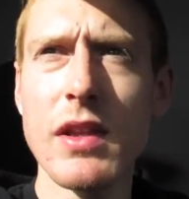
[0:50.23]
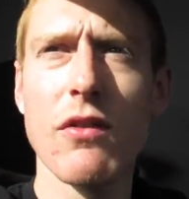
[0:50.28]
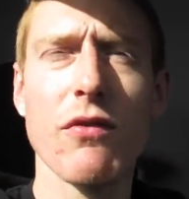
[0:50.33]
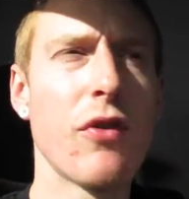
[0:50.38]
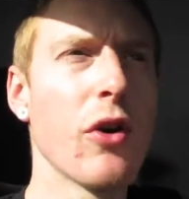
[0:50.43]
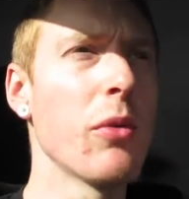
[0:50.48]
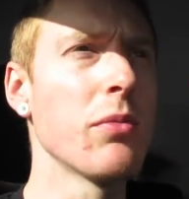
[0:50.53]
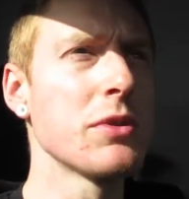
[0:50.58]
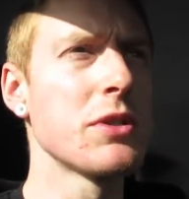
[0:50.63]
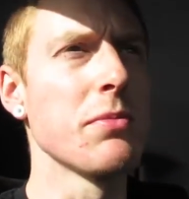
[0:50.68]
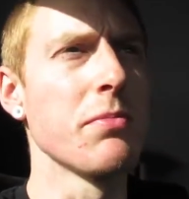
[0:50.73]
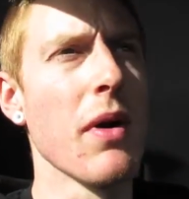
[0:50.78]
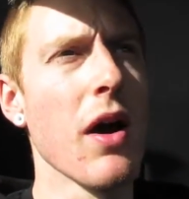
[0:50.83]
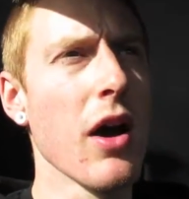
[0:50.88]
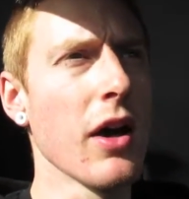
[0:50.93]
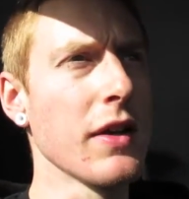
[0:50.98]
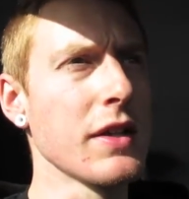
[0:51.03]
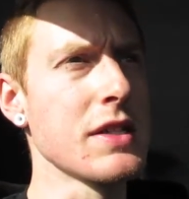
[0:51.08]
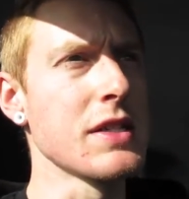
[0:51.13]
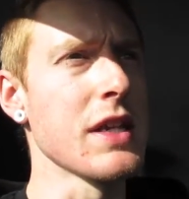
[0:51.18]
film some
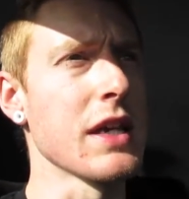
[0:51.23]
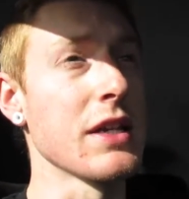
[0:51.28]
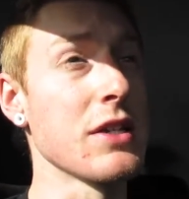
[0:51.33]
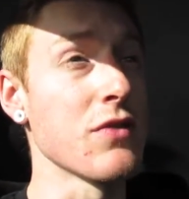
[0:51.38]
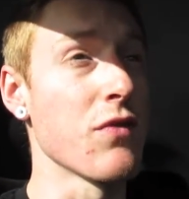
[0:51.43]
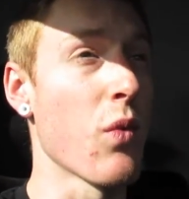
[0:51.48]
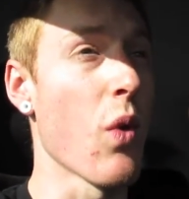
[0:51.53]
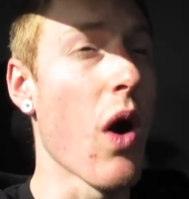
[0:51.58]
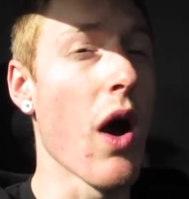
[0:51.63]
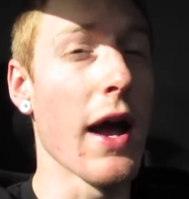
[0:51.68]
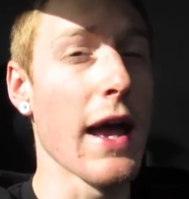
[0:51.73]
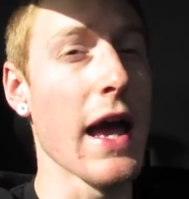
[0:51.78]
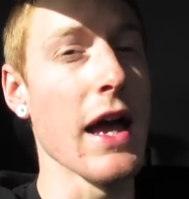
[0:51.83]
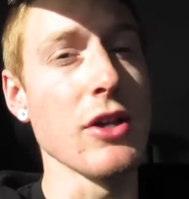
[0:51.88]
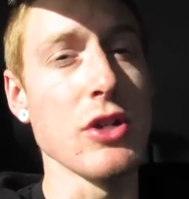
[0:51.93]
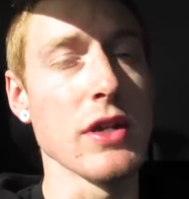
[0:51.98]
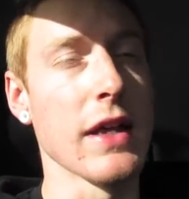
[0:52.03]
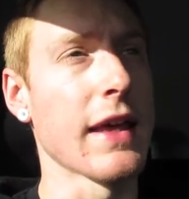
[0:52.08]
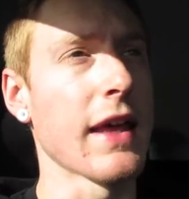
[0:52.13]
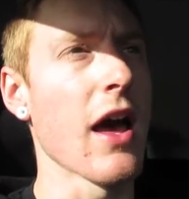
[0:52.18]
behind the scenes of what I
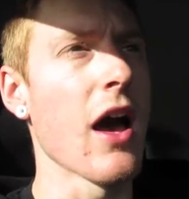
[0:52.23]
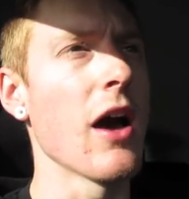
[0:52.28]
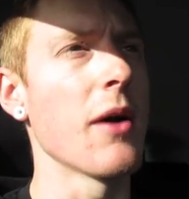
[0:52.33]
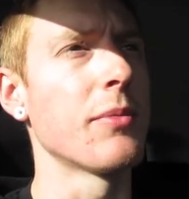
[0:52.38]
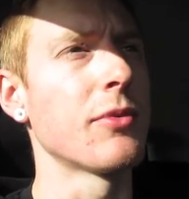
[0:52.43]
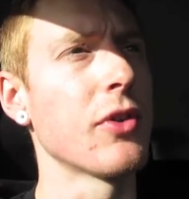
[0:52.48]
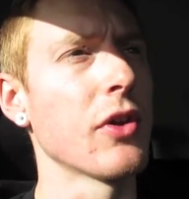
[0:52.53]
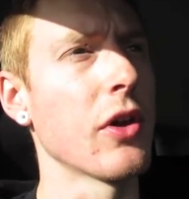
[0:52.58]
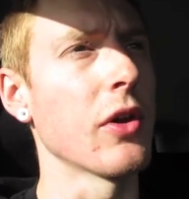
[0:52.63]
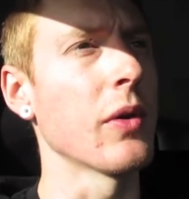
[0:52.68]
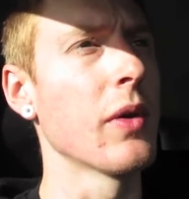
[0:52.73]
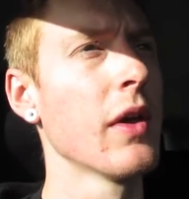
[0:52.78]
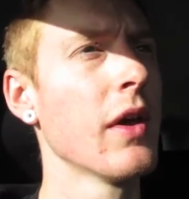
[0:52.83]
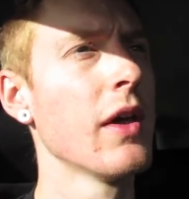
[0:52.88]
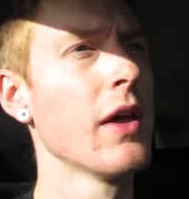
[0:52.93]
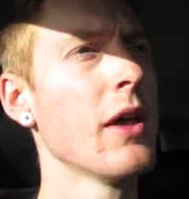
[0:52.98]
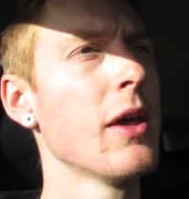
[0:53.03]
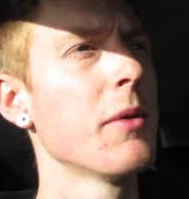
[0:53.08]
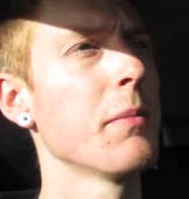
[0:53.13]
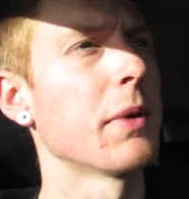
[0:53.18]
actually get up
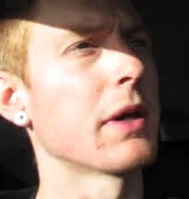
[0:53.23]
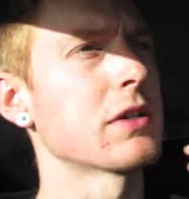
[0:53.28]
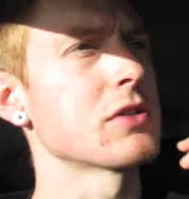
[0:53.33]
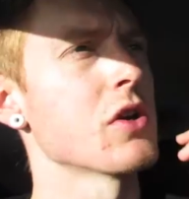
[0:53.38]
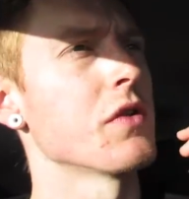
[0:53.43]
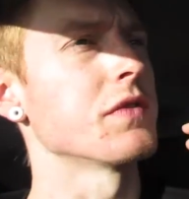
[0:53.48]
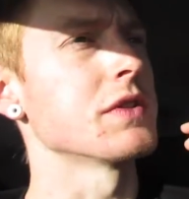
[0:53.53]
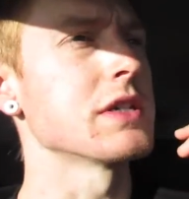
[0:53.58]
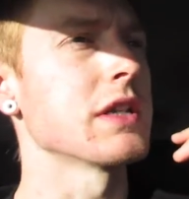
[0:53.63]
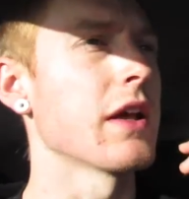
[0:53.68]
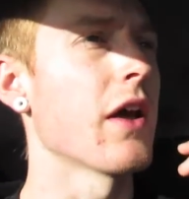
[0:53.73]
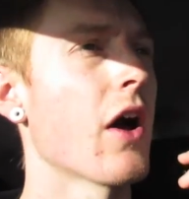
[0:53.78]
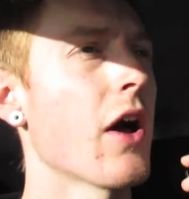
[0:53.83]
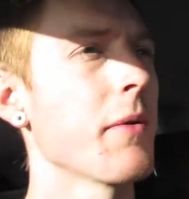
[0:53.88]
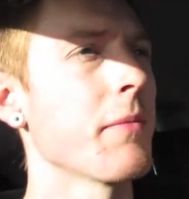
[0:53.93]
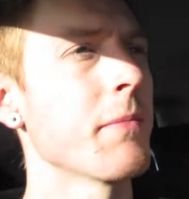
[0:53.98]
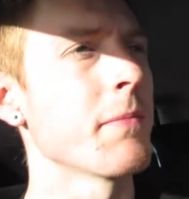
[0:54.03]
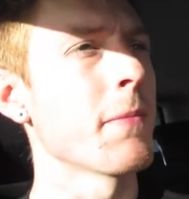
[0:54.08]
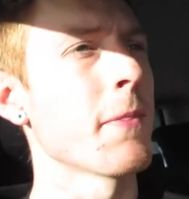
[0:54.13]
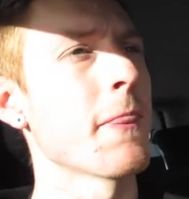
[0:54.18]
to, because obviously
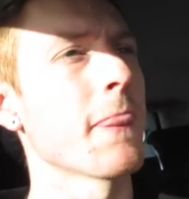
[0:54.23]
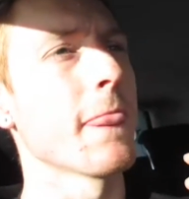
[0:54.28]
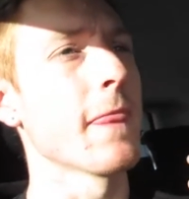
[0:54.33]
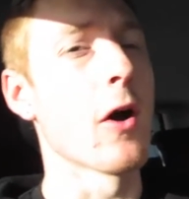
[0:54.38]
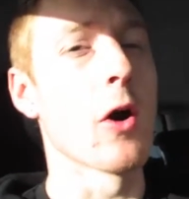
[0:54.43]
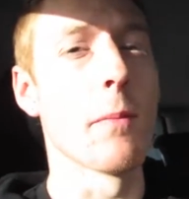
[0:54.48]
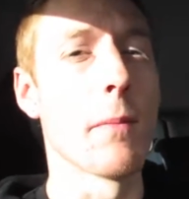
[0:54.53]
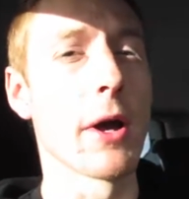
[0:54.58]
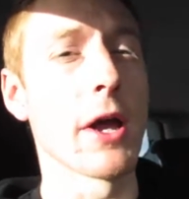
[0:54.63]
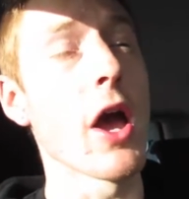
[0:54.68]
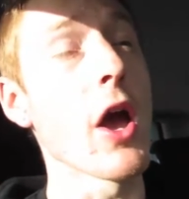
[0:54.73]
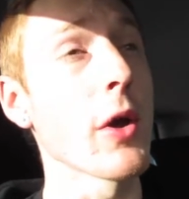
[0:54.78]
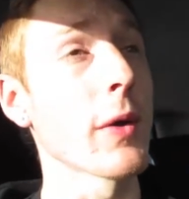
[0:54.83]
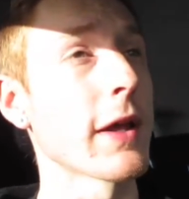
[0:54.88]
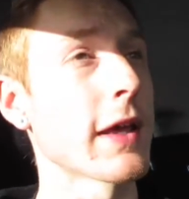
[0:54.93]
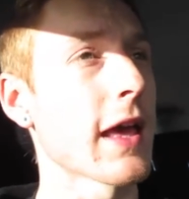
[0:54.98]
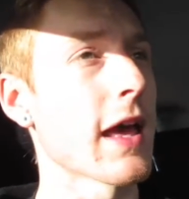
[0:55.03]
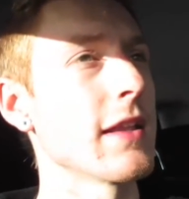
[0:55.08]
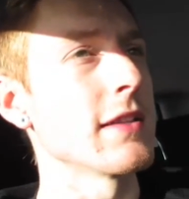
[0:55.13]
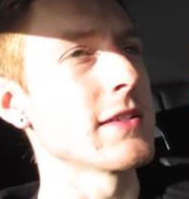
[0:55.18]
I'm on my own
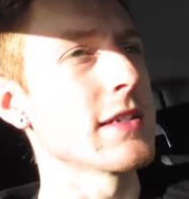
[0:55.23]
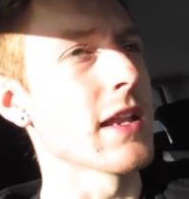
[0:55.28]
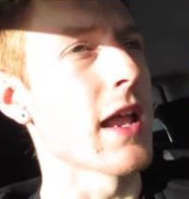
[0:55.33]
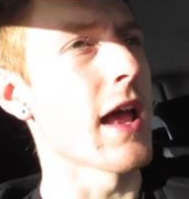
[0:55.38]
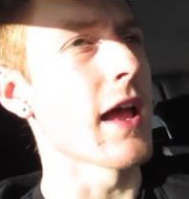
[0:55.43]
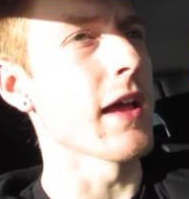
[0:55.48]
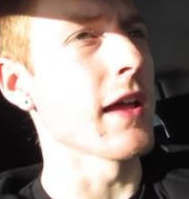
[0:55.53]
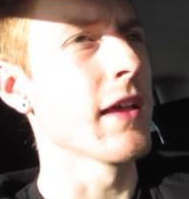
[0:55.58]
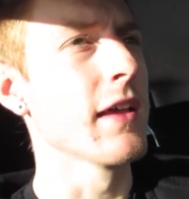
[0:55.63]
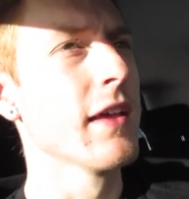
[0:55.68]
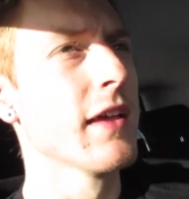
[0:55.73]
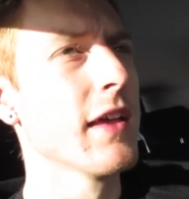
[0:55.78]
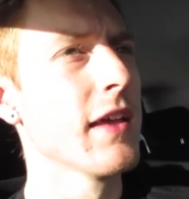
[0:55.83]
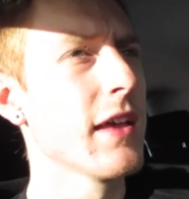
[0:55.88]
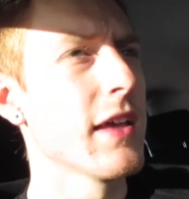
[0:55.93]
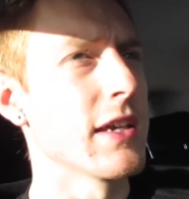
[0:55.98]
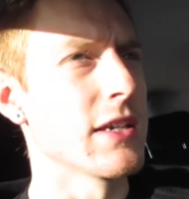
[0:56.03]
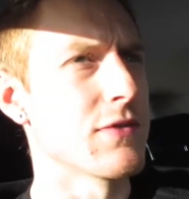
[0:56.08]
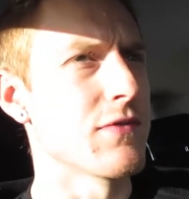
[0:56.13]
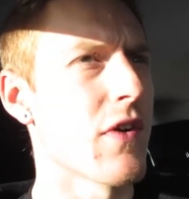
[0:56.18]
again today.
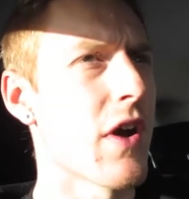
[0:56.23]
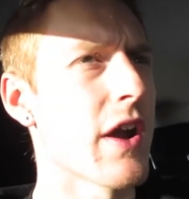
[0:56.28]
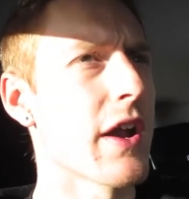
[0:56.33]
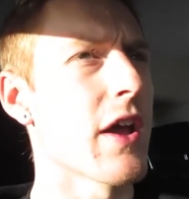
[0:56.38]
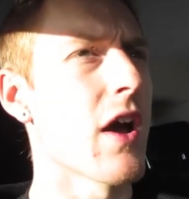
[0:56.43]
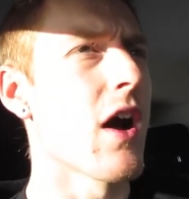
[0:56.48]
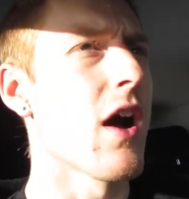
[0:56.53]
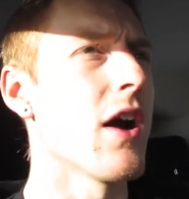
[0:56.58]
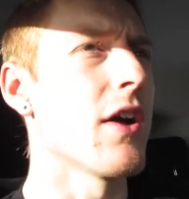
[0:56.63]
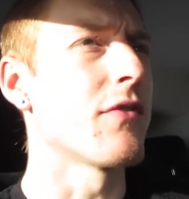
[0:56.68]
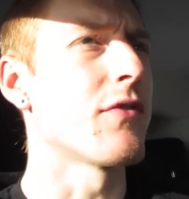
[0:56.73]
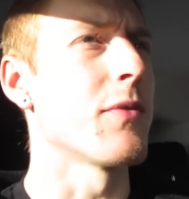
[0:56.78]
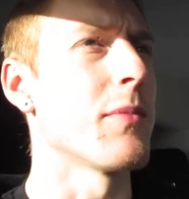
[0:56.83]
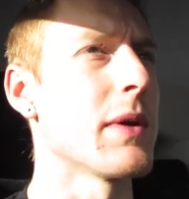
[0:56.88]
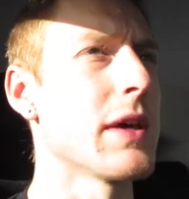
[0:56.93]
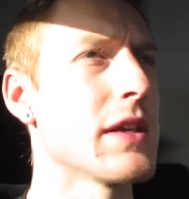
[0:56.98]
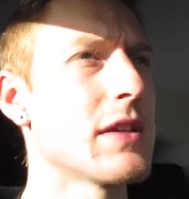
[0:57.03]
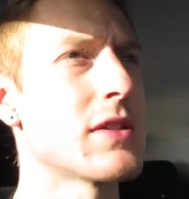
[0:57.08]
It's very hard for me